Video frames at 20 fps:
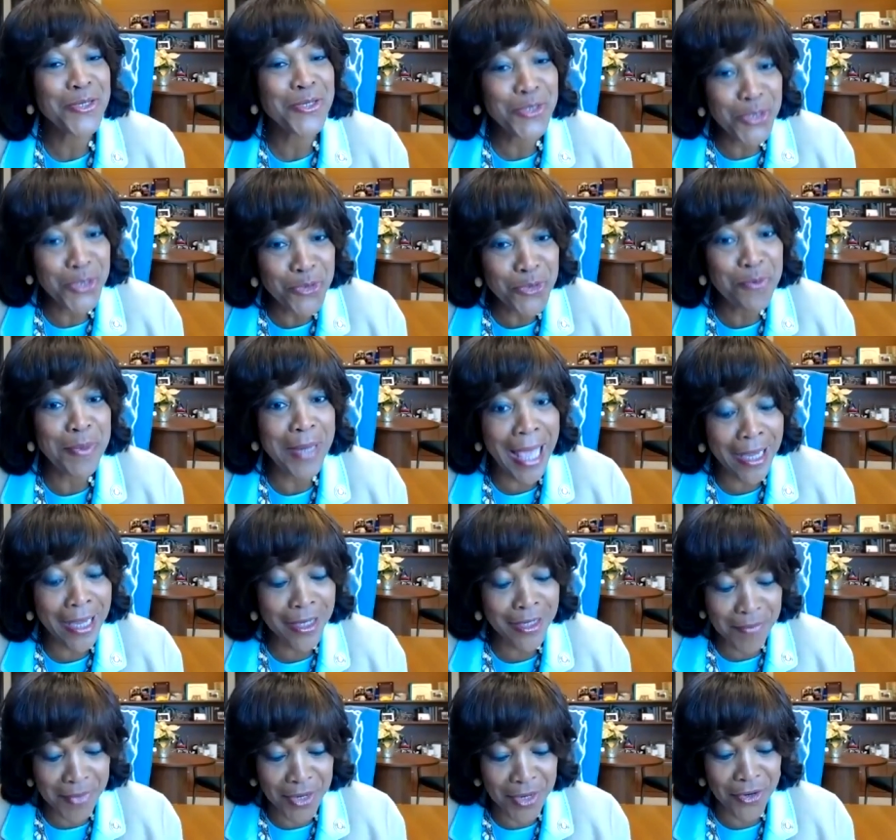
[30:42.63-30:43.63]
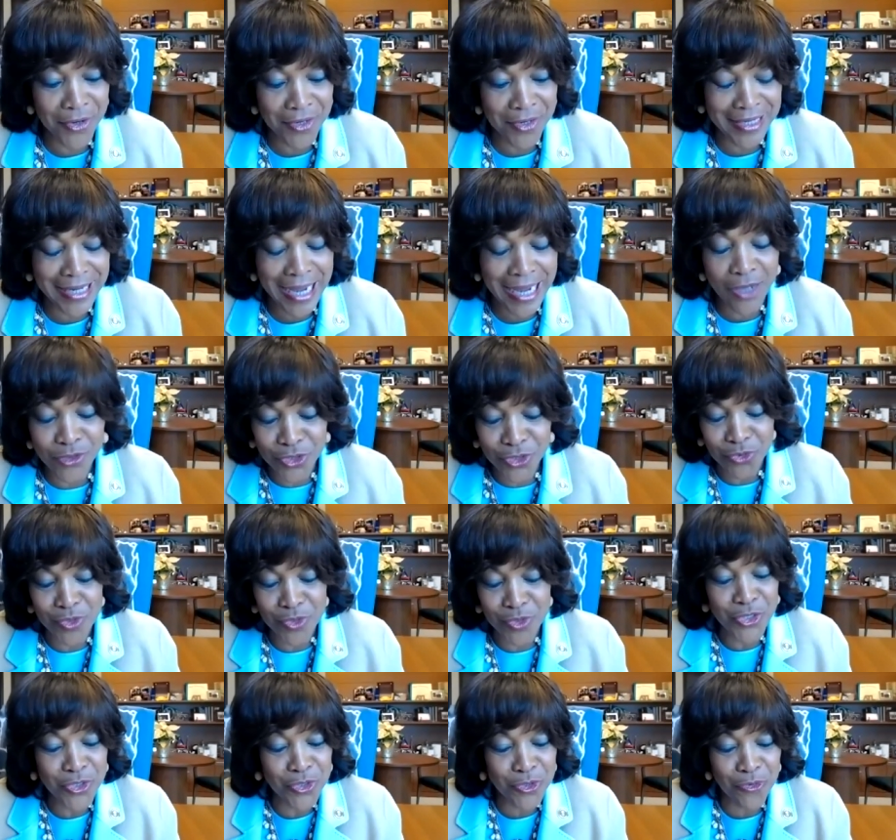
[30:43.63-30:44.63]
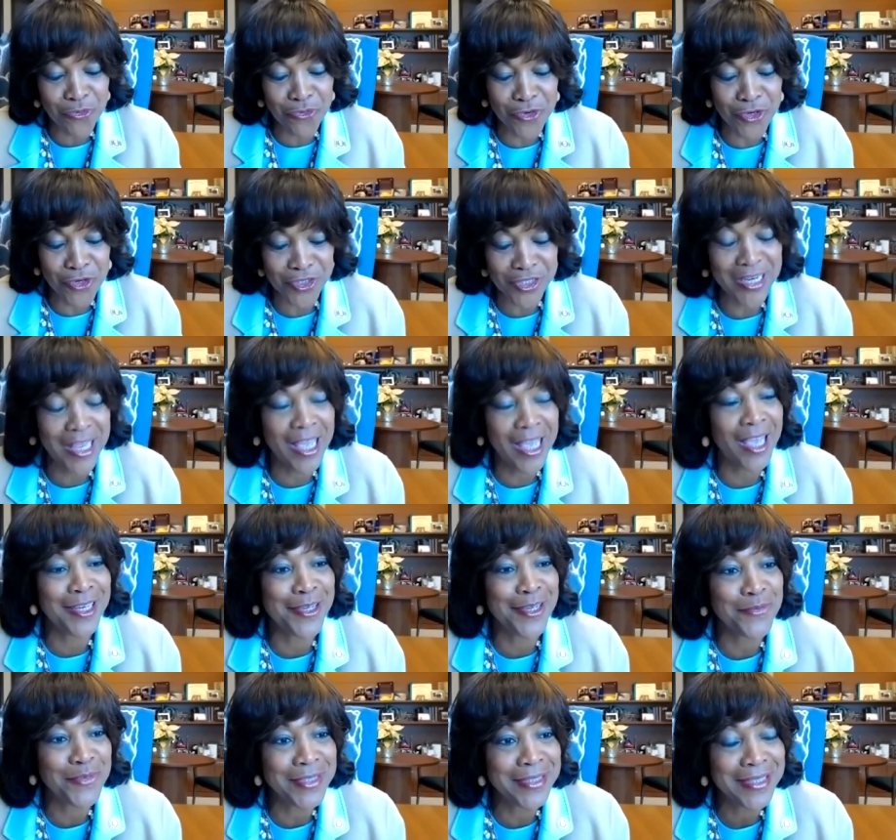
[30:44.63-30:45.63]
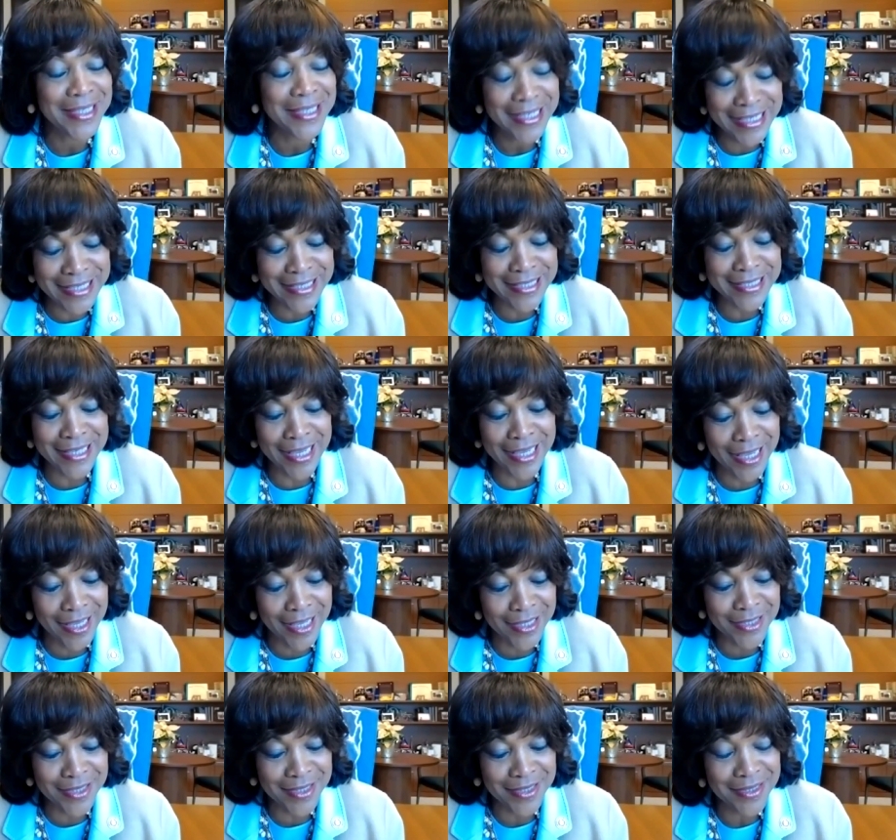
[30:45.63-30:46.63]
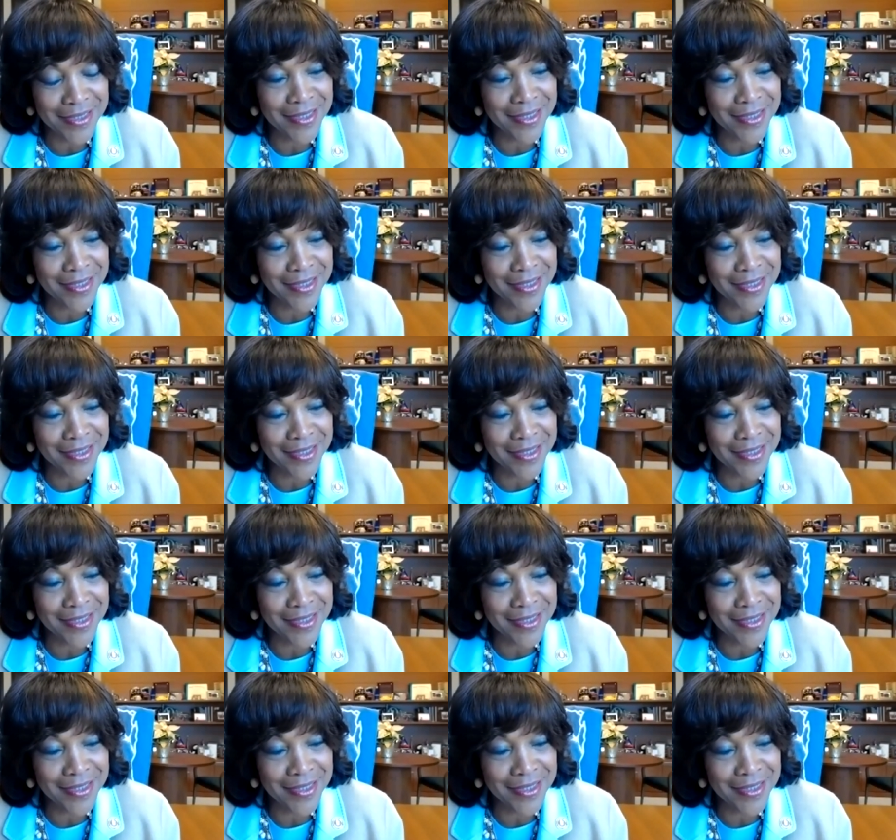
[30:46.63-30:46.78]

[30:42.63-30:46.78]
to Black America. And I'll just read you the first line of it. It says,